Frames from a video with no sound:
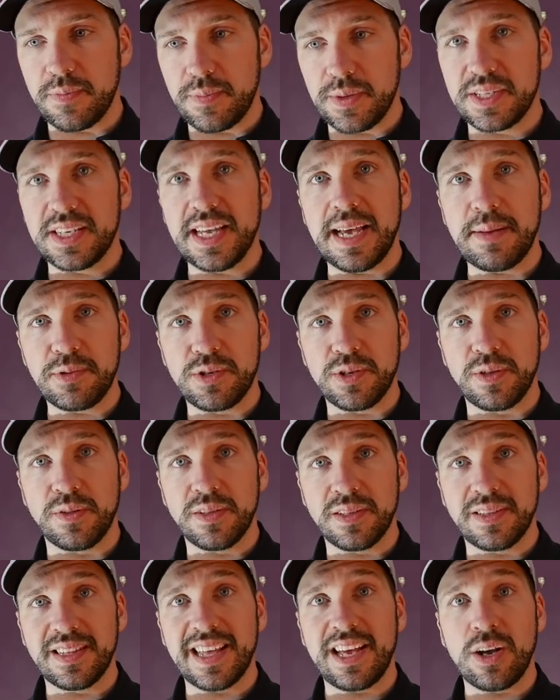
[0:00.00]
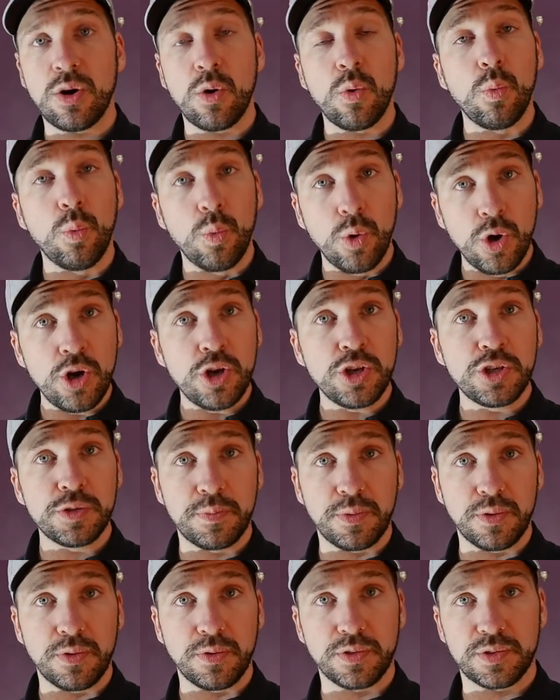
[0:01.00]
perception that they are worse
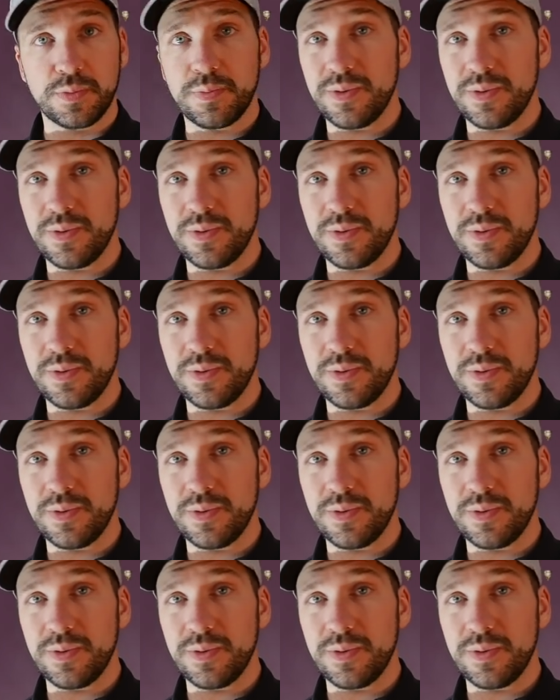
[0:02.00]
balls.